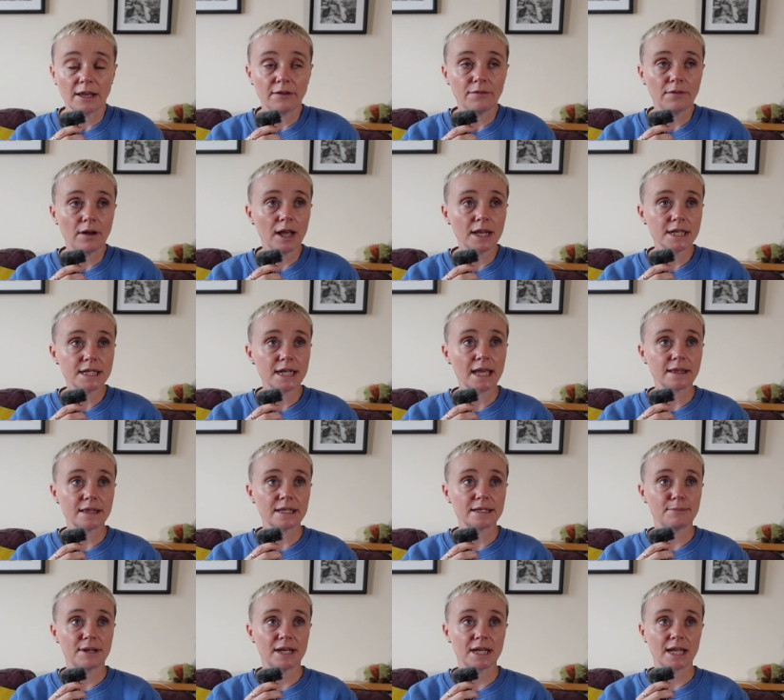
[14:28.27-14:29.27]
If I take
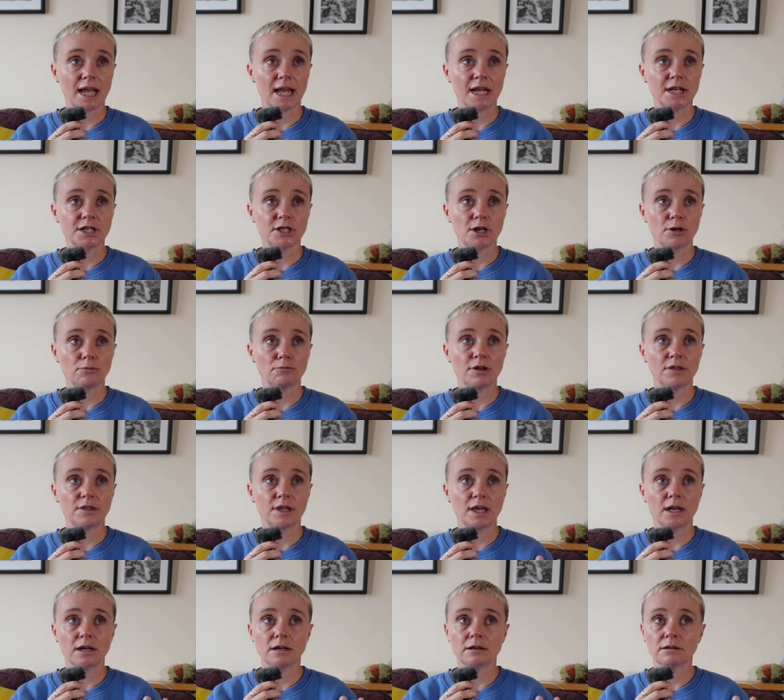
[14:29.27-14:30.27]
this medication
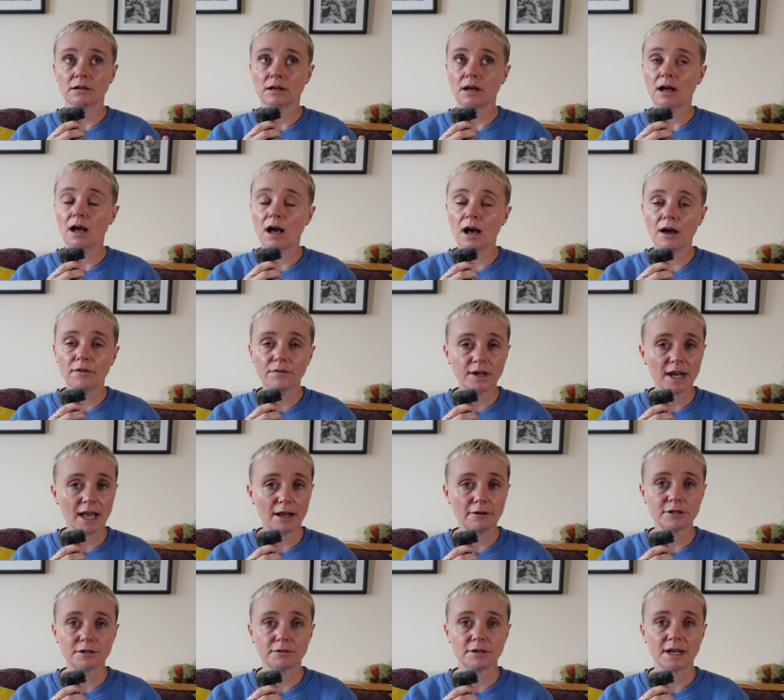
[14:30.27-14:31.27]
within half an
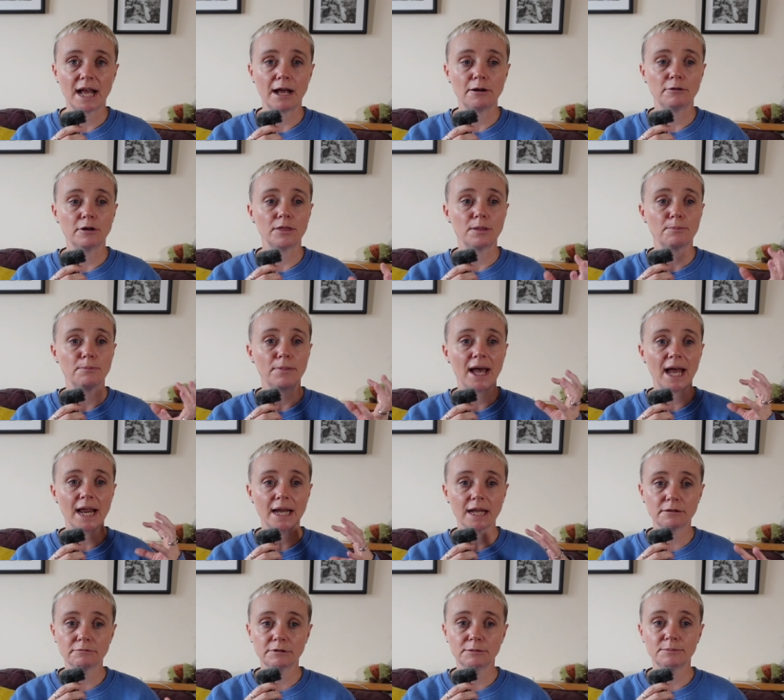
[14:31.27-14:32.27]
hour to an hour, the
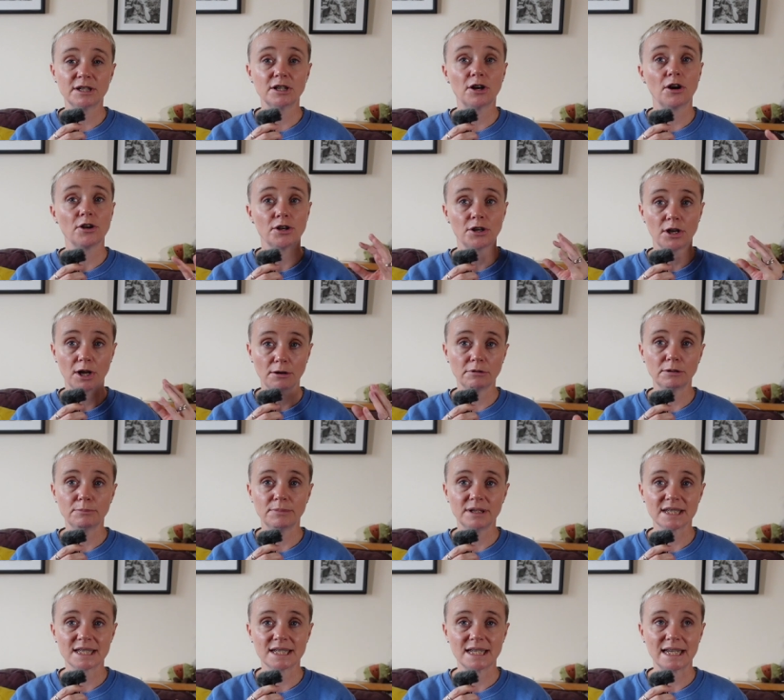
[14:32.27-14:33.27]
panic will be gone and I will
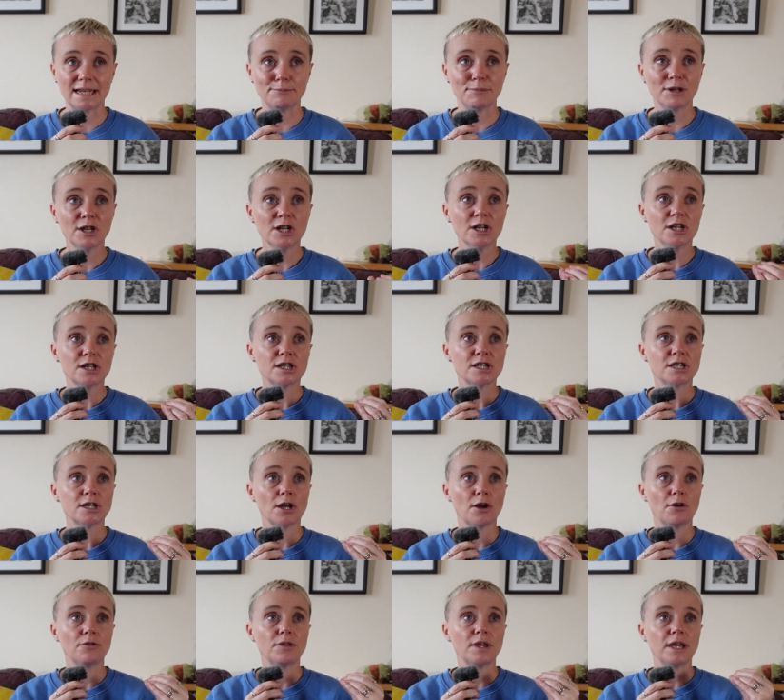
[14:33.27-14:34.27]
be asleep.
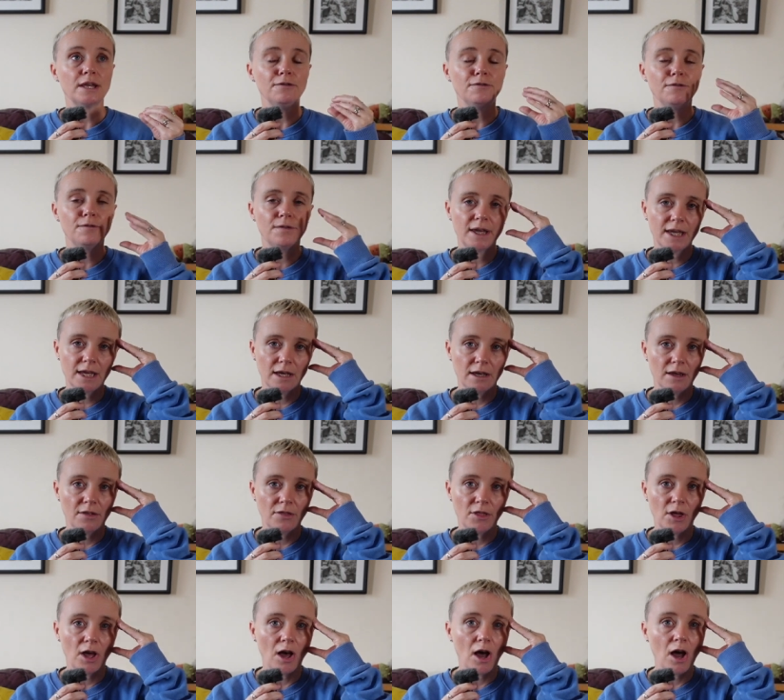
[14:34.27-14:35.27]
So the fear
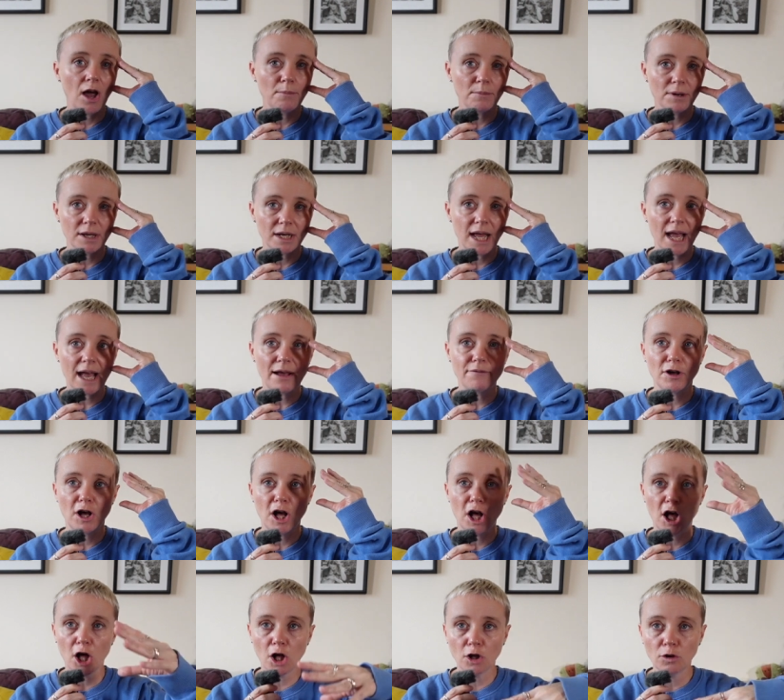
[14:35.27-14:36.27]
that I'm going to have a
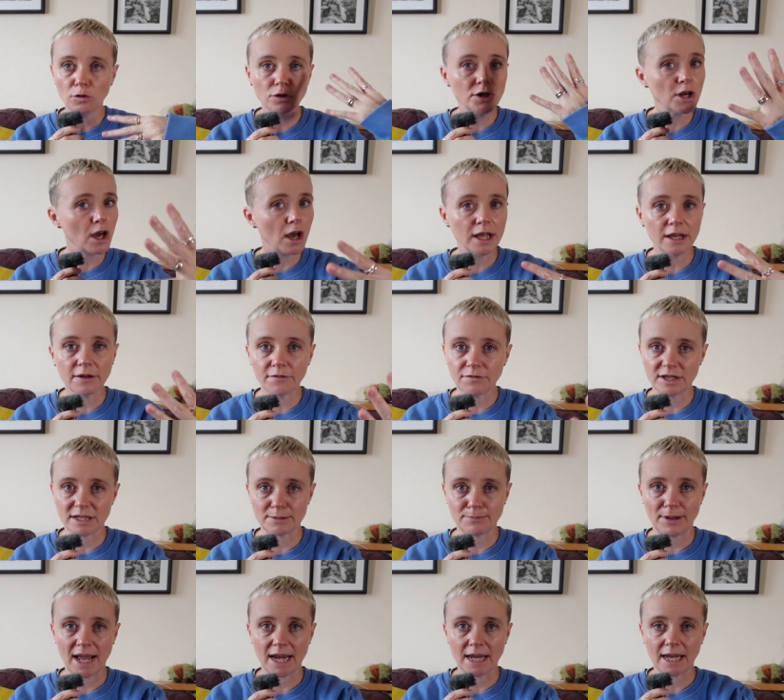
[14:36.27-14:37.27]
whole night of
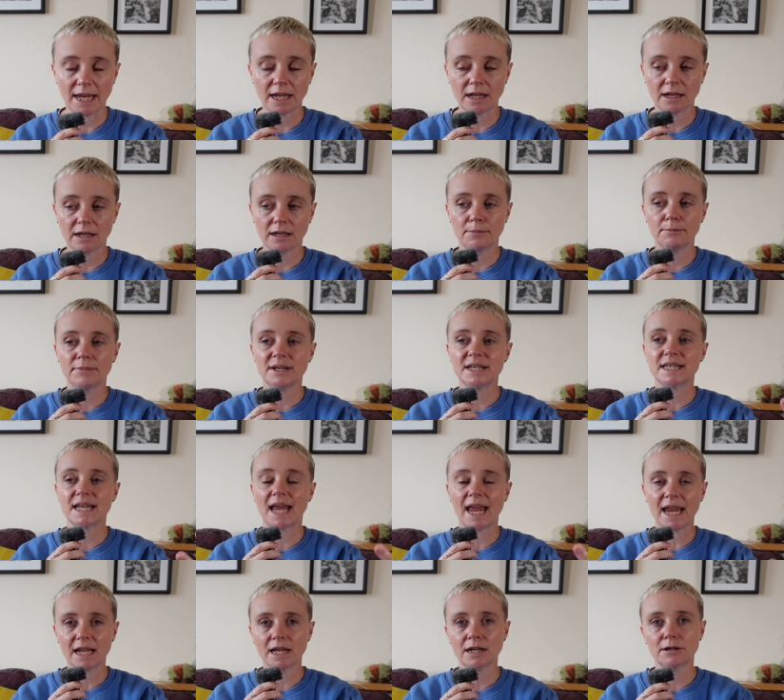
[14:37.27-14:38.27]
this panic can be
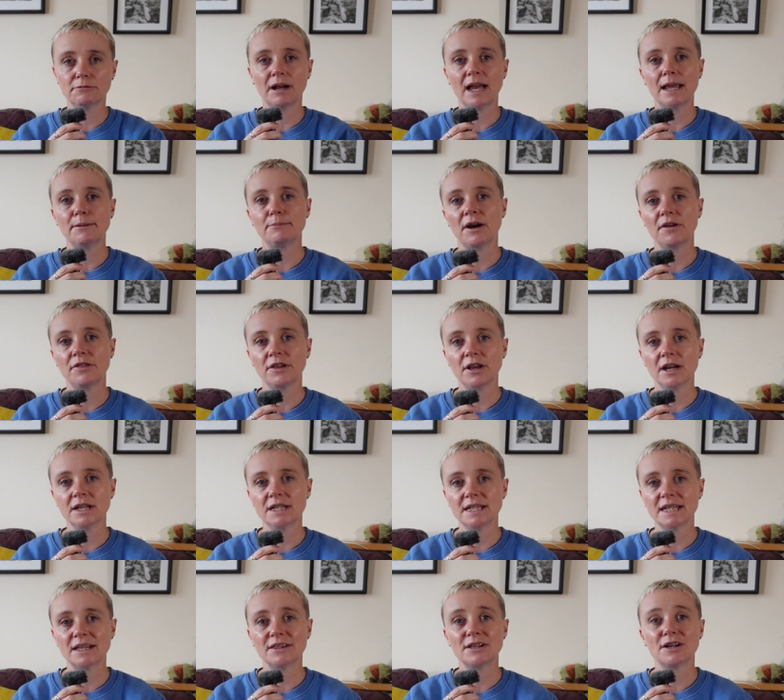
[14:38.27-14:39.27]
taken away by the
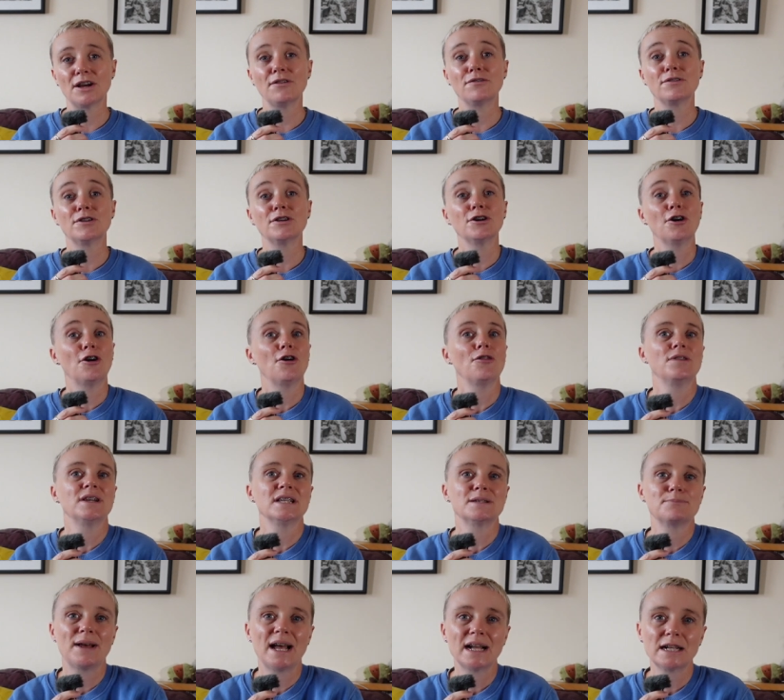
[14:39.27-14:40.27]
idea that I've got
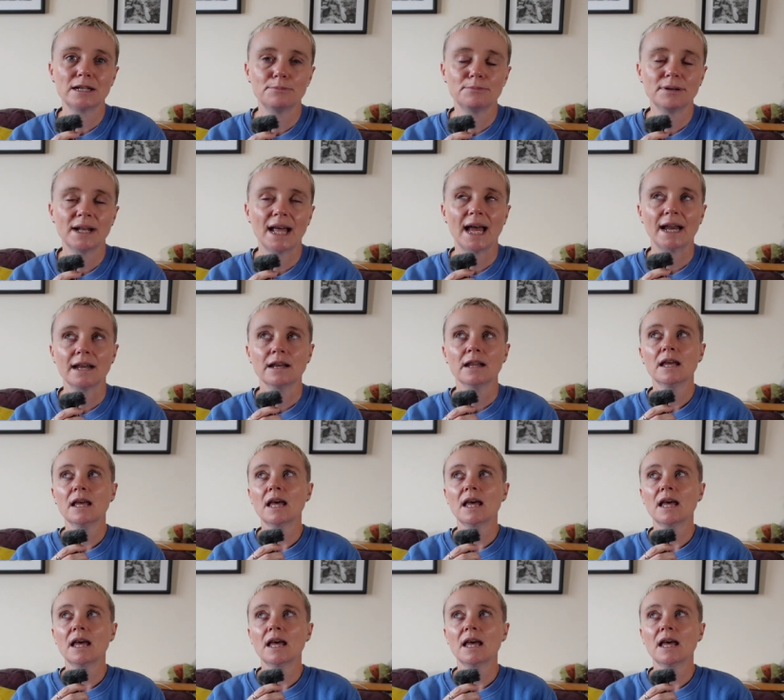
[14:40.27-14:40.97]
this backup plan.